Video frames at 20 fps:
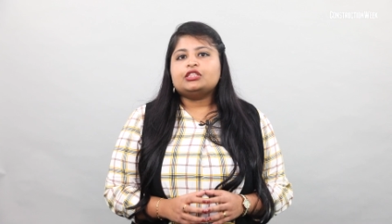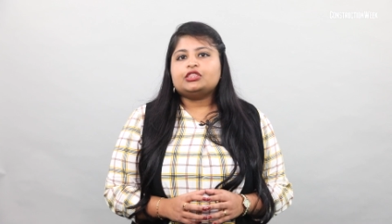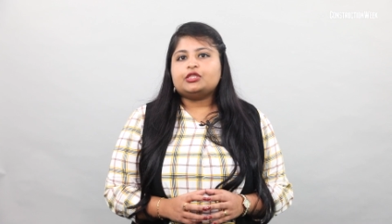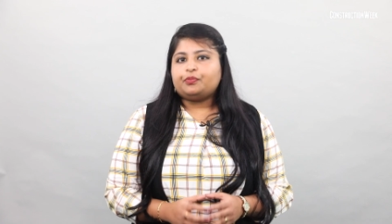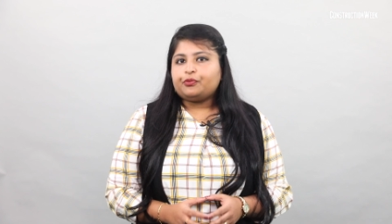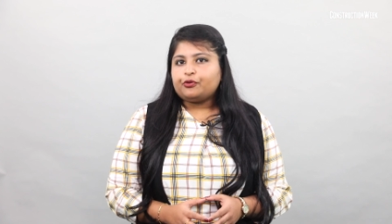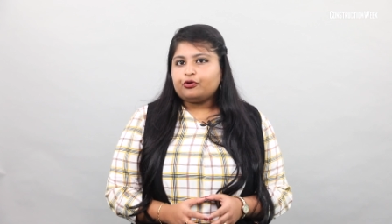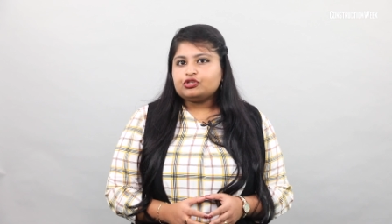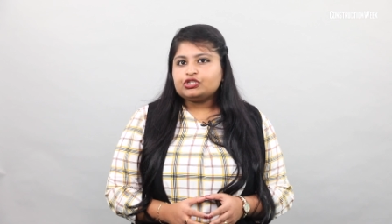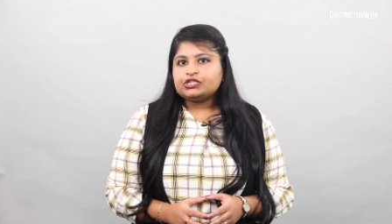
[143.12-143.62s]

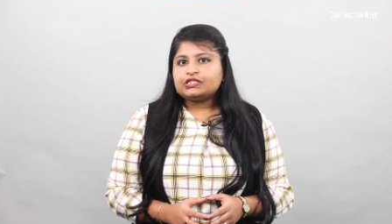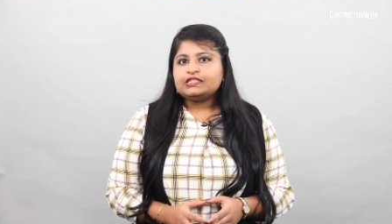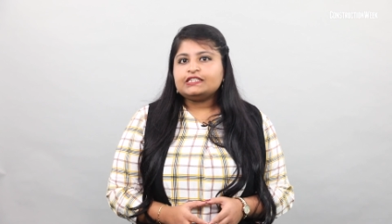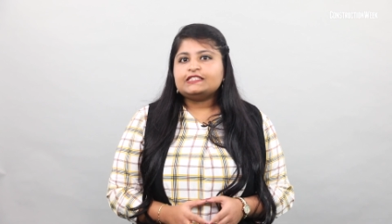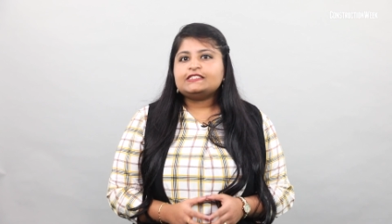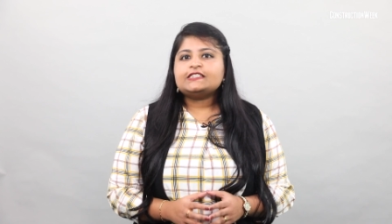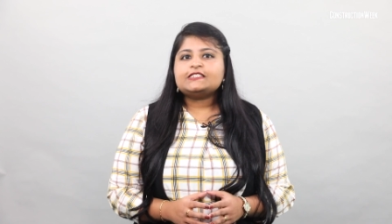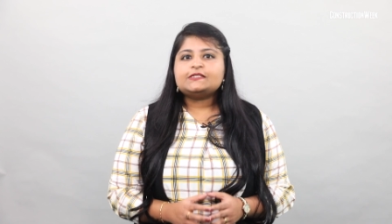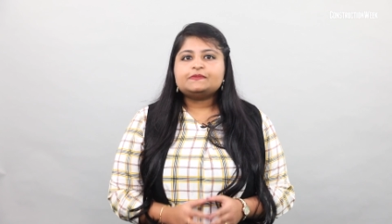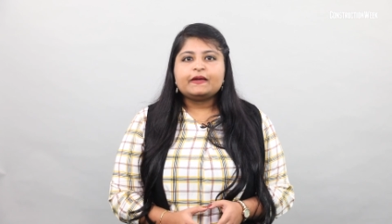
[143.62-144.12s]
The project
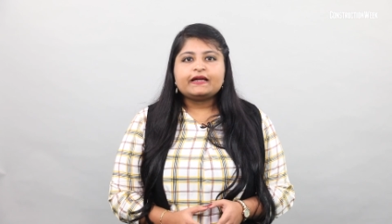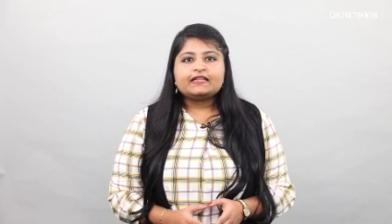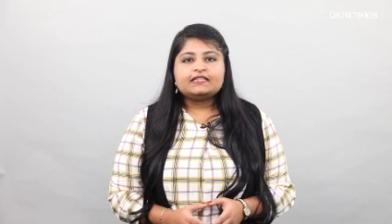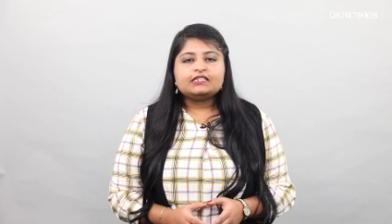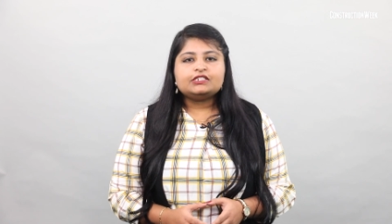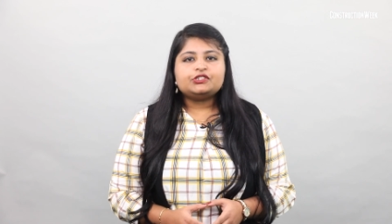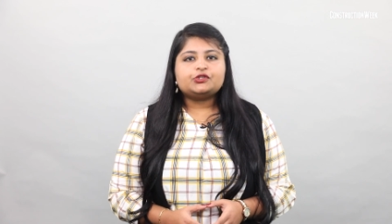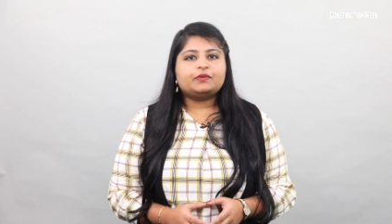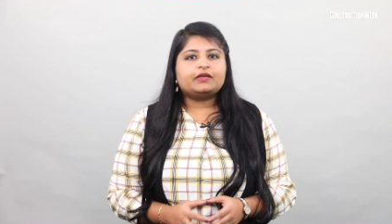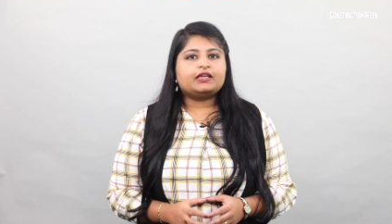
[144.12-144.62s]
is
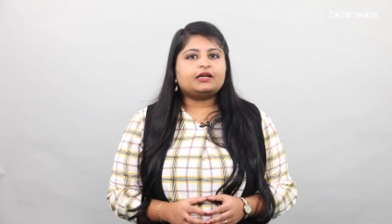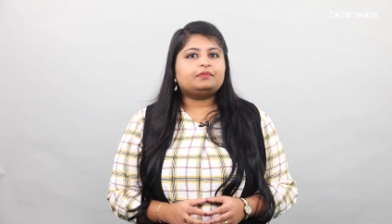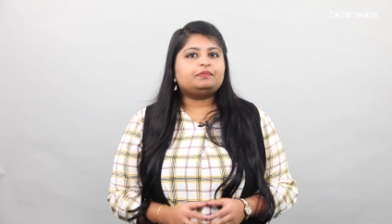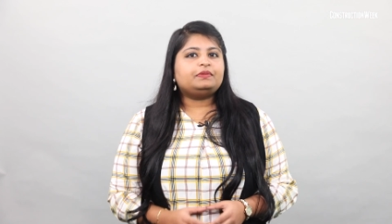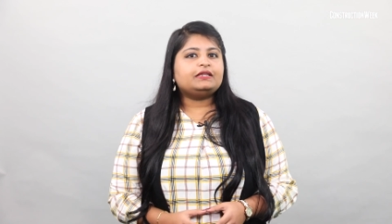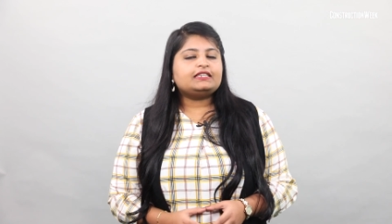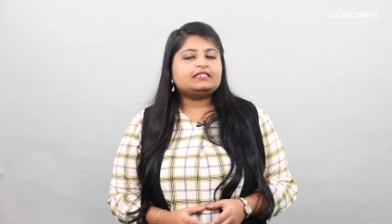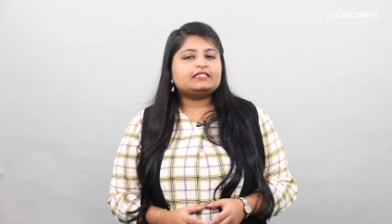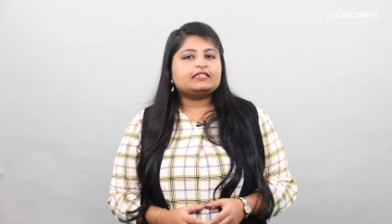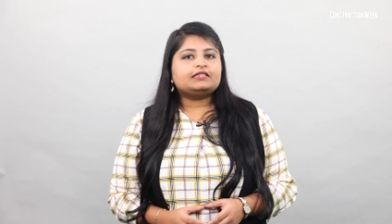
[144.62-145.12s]
expected to be
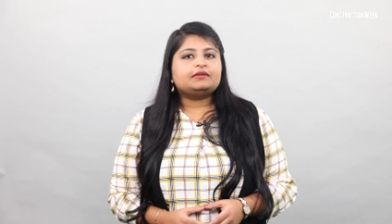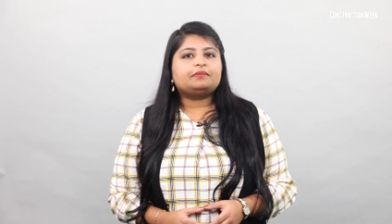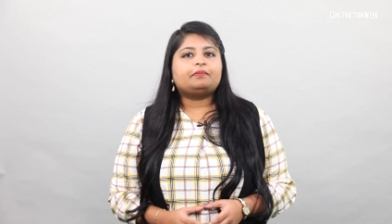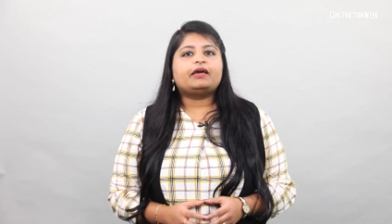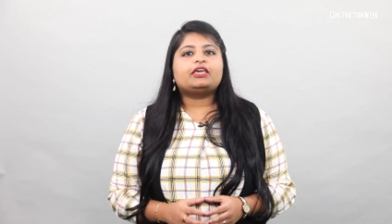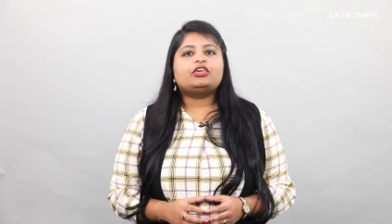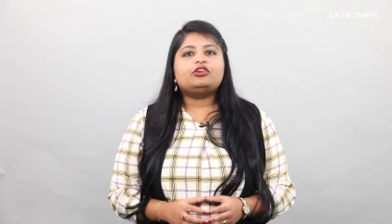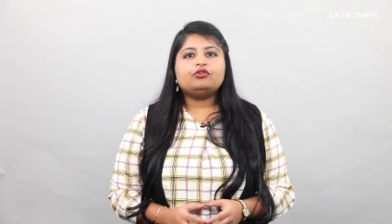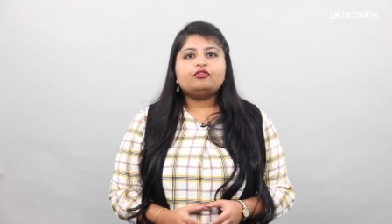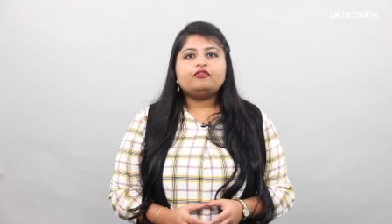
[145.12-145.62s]
completed
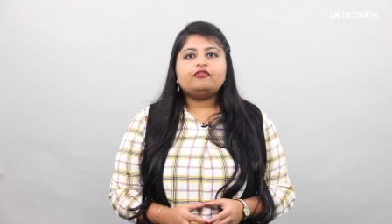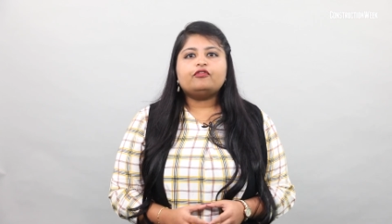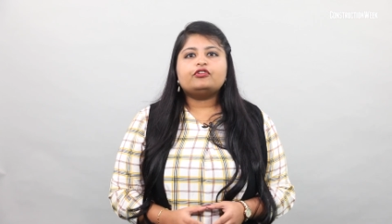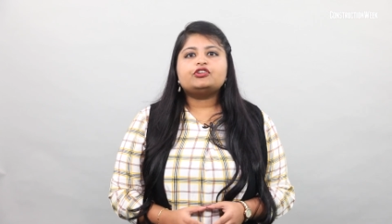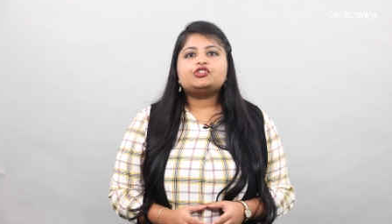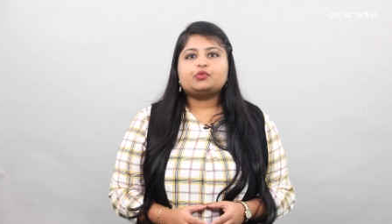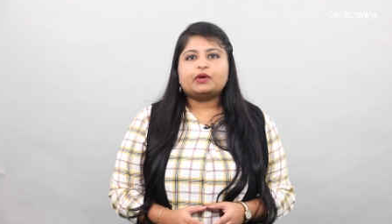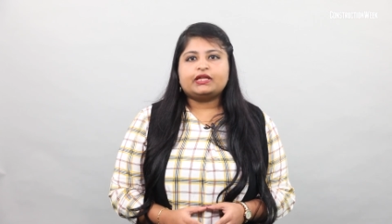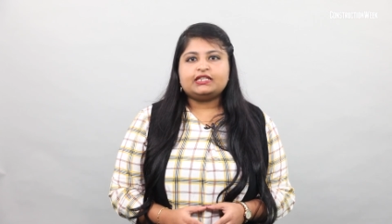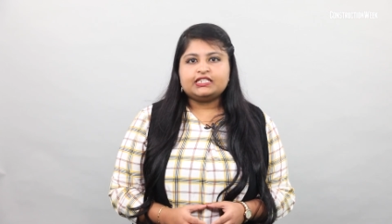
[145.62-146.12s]
by
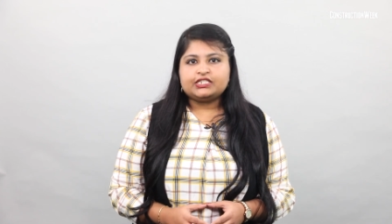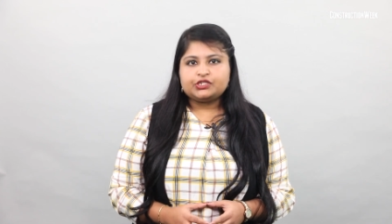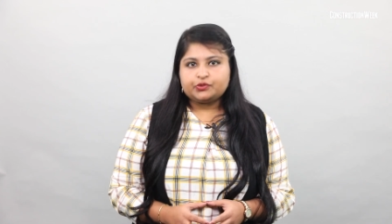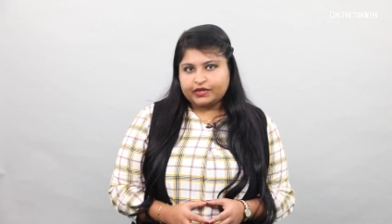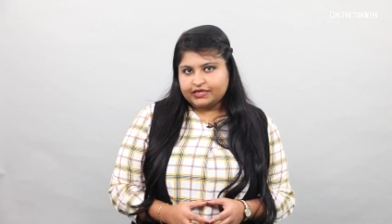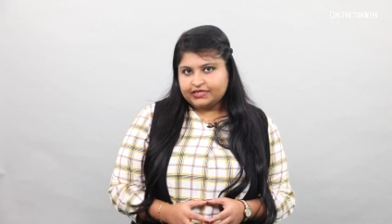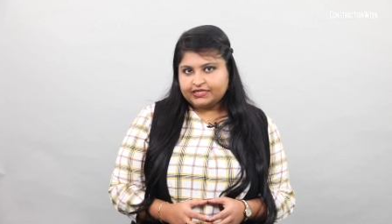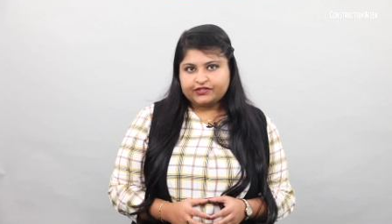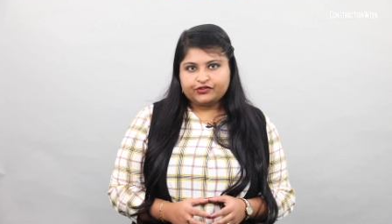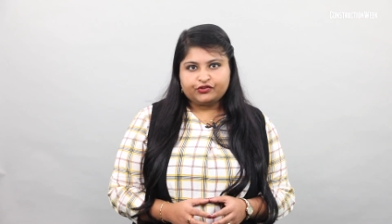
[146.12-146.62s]
Q4
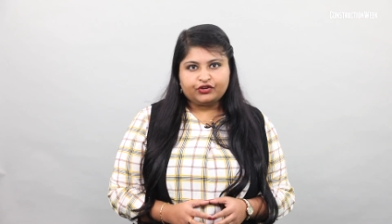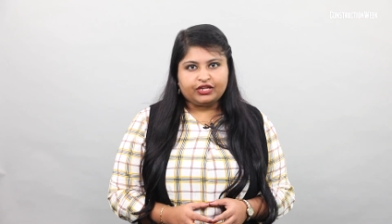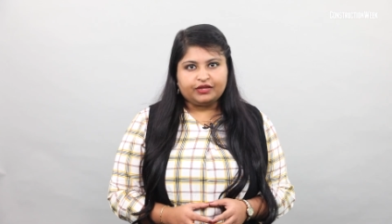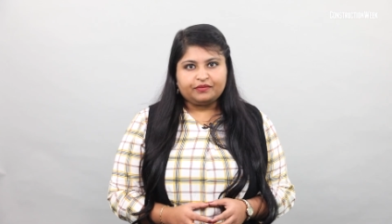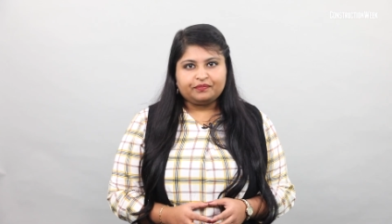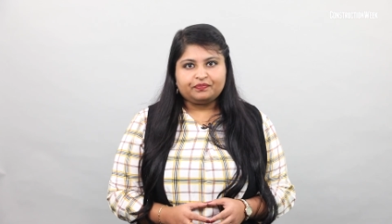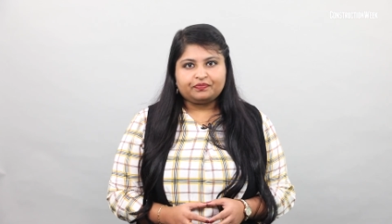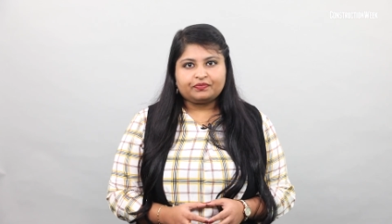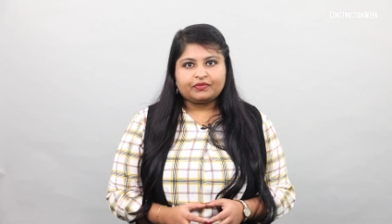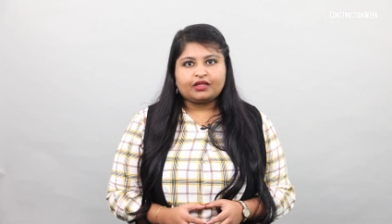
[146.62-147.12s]
2023.